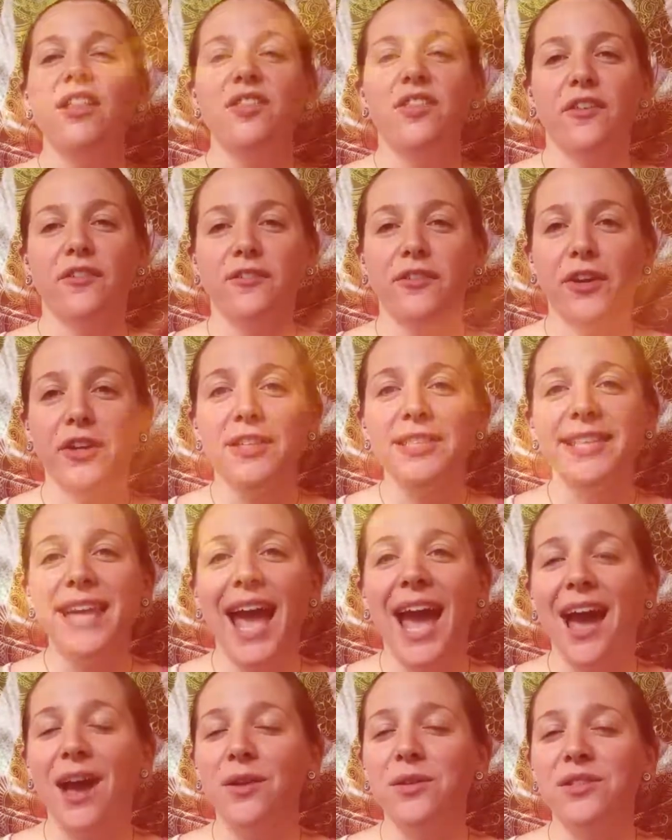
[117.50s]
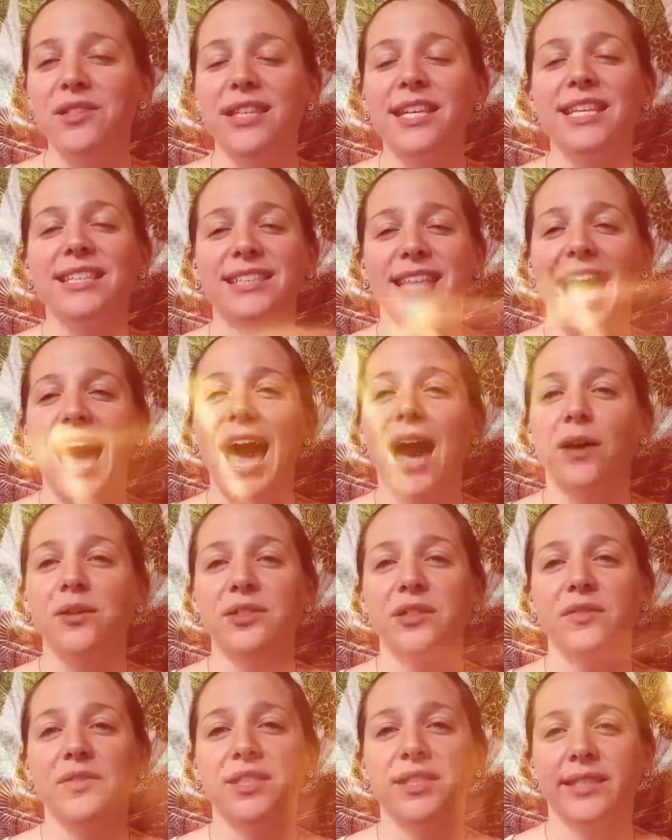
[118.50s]
The first house is the
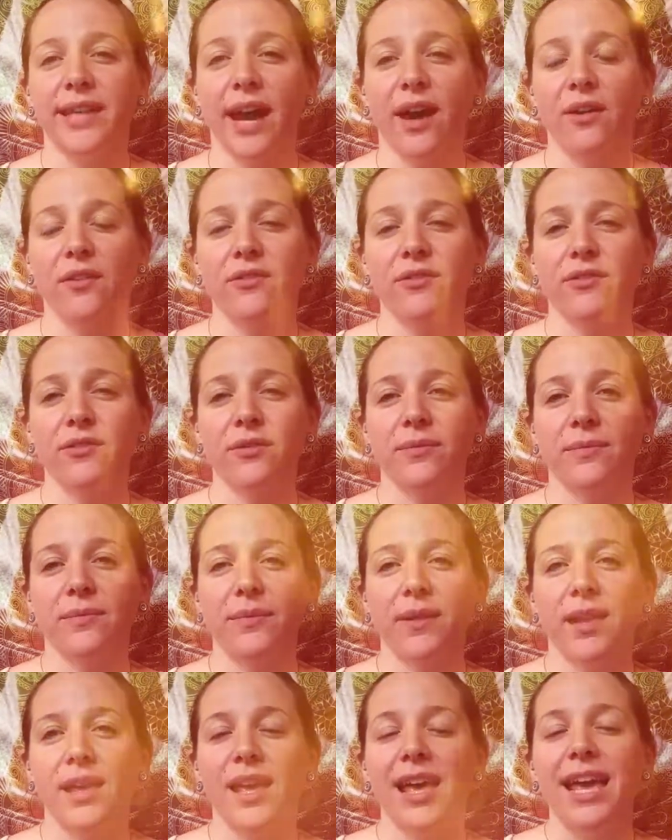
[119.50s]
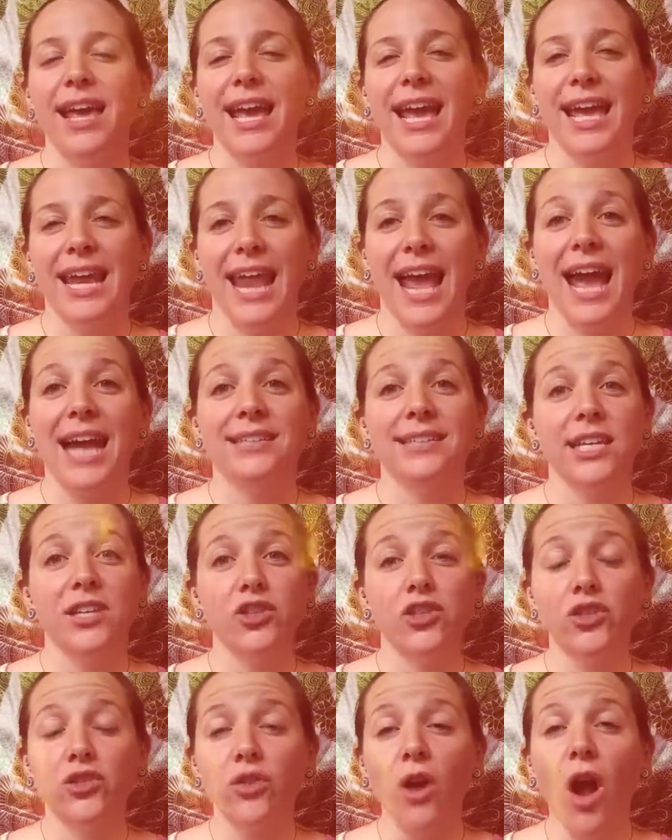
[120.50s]
house of self, and it has a
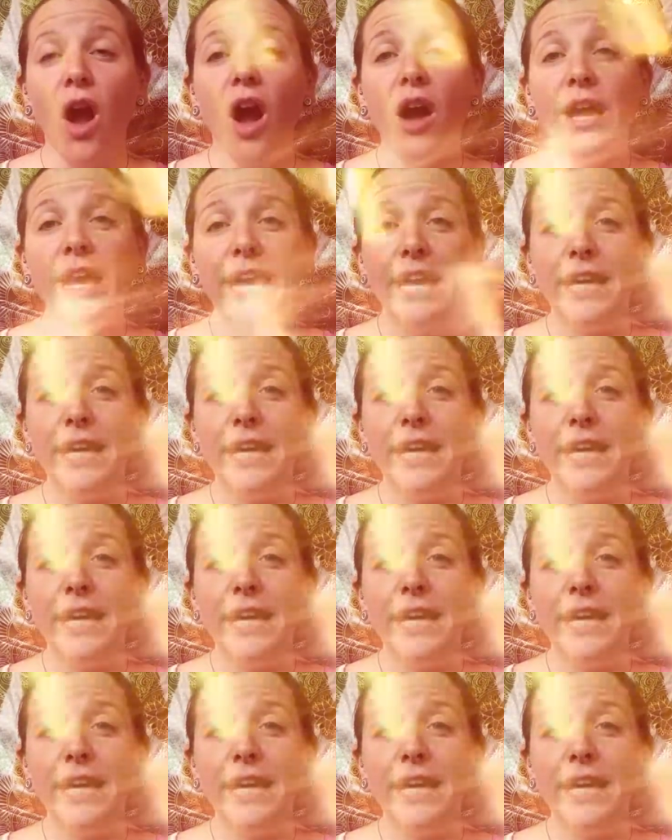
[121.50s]
strong